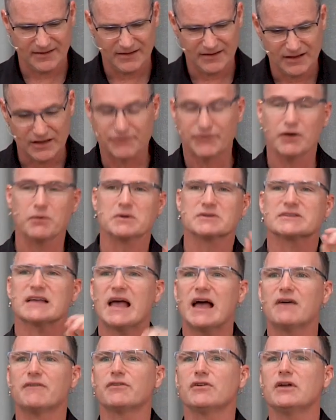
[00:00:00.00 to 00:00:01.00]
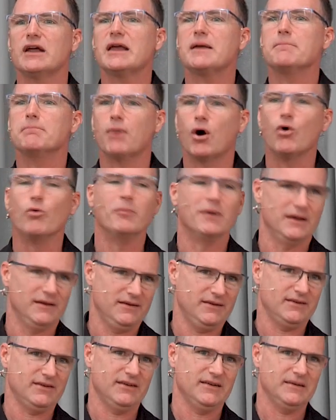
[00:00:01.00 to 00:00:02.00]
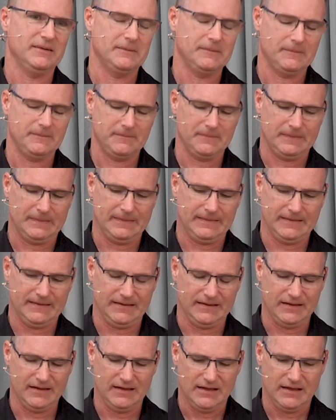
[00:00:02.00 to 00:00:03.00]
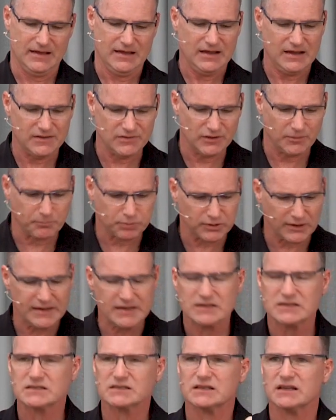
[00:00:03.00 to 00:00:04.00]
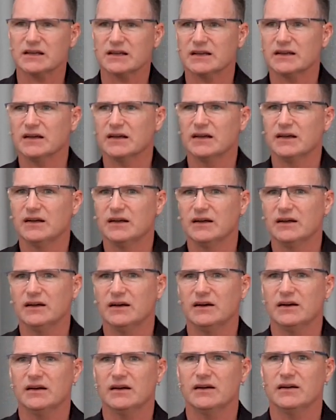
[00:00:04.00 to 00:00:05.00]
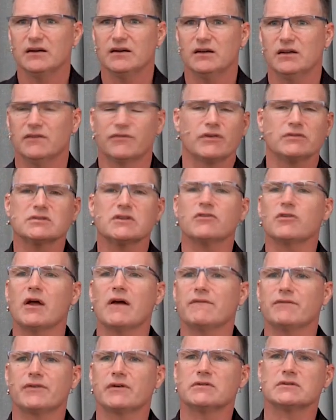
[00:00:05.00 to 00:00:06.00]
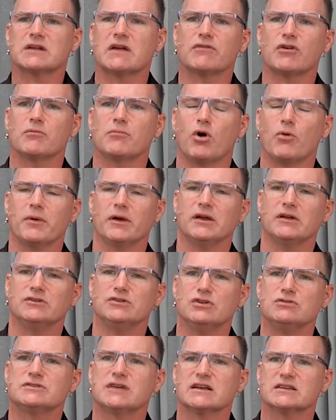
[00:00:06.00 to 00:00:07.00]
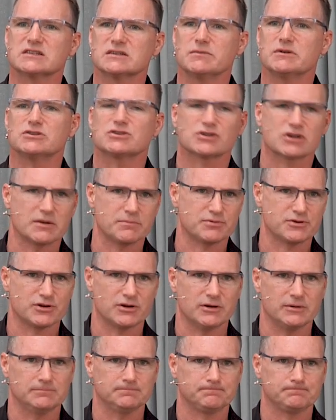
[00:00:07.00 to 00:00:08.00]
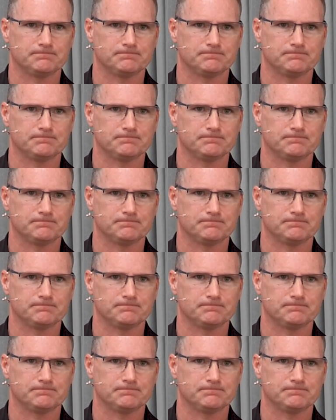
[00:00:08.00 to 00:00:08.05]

if there was ever a moment in the place, if, there's ever, if there was ever a moment in New Testament scripture,